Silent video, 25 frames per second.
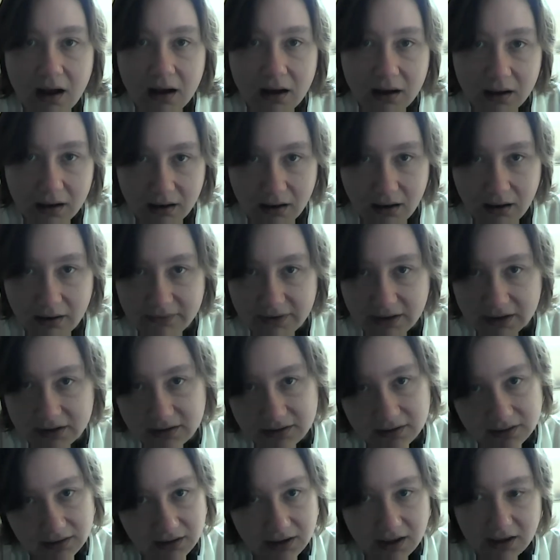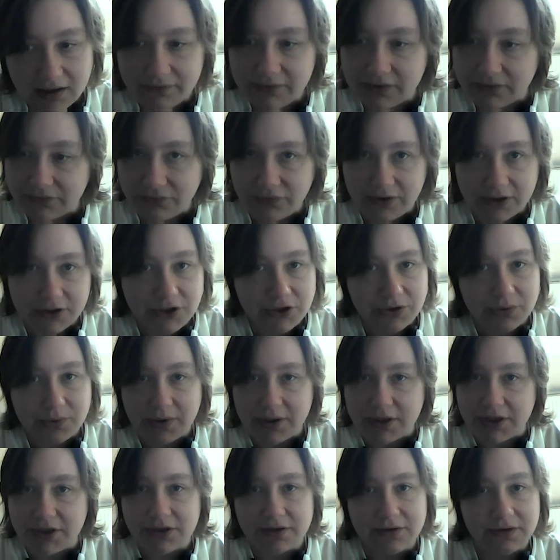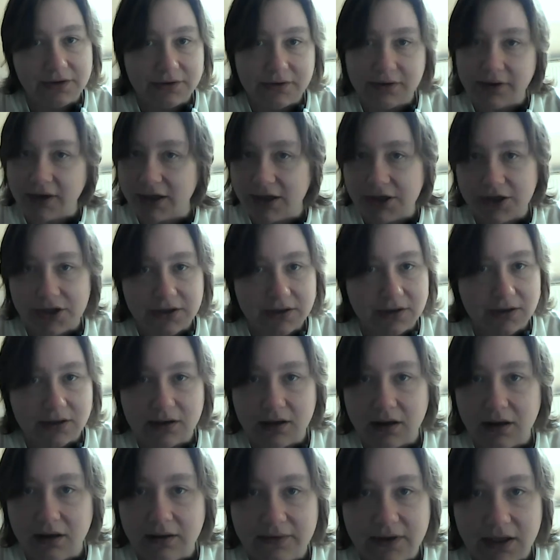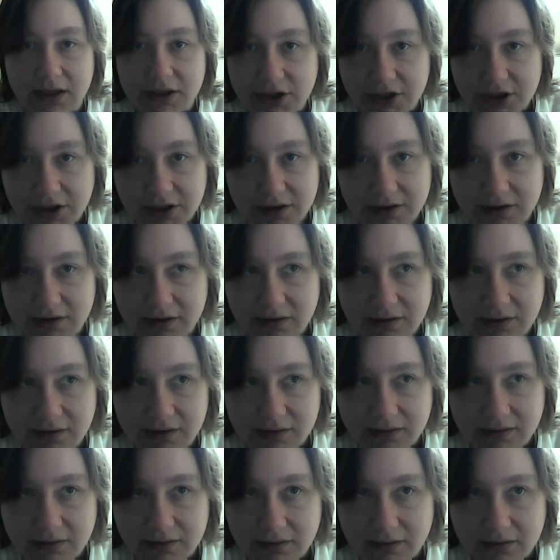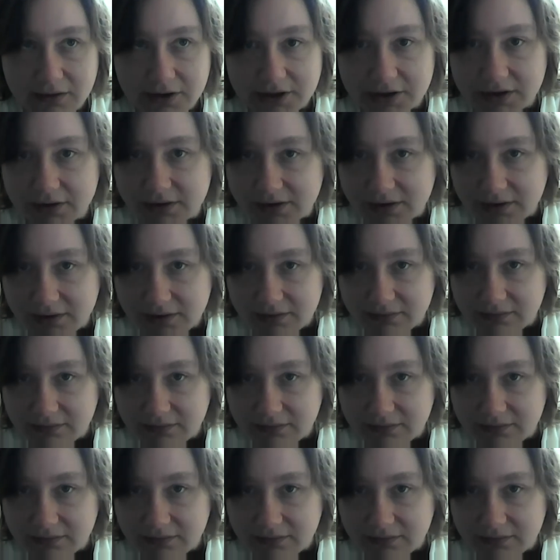all of that love, infatuation, attraction, and all of that shit just